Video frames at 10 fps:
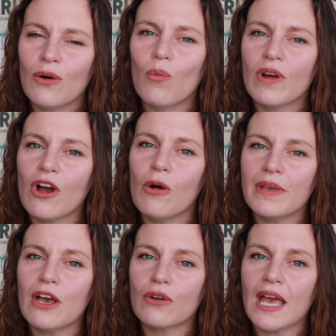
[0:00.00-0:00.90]
We're gonna
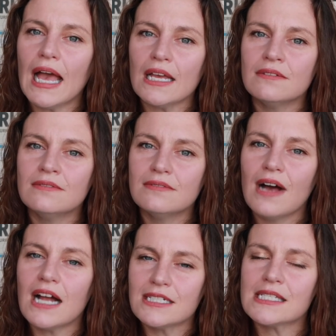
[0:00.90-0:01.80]
be okay.
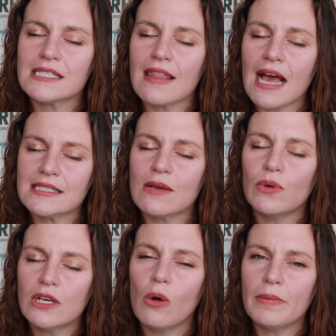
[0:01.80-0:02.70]
I'd just say that, I'd say
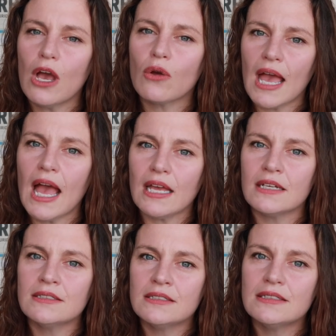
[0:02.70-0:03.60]
we're gonna be
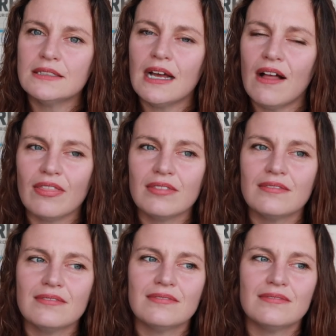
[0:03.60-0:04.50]
okay.
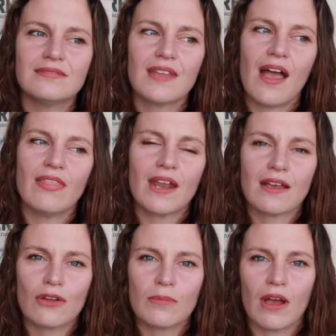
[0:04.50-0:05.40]
And then I
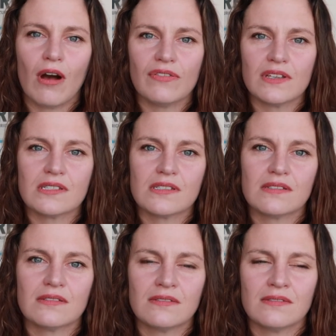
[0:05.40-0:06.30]
go to my
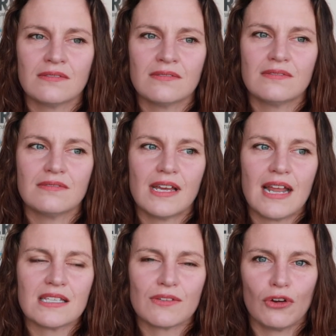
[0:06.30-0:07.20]
office and
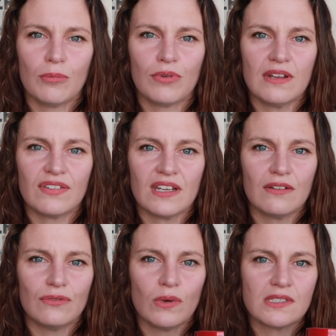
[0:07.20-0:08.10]
ask for a briefing
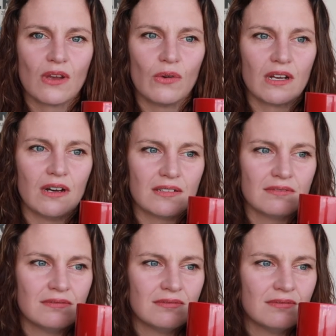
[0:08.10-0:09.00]
of what's going
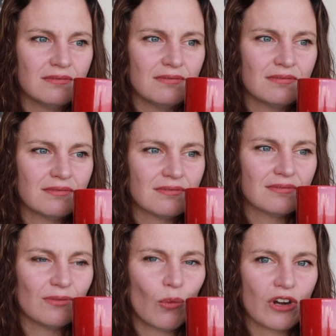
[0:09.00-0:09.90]
on.
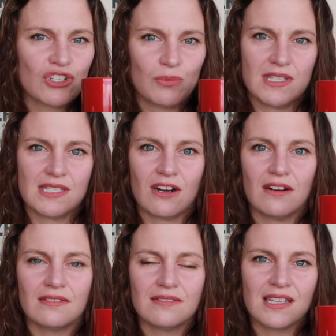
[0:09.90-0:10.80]
Where should we
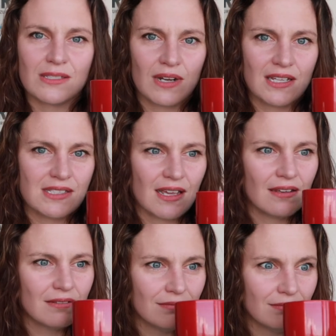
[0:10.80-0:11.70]
start? That's what I'd
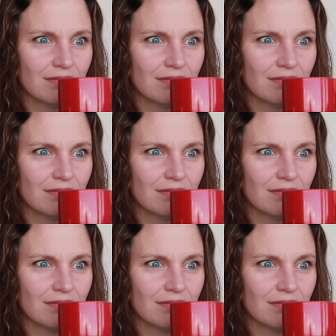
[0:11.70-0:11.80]
say.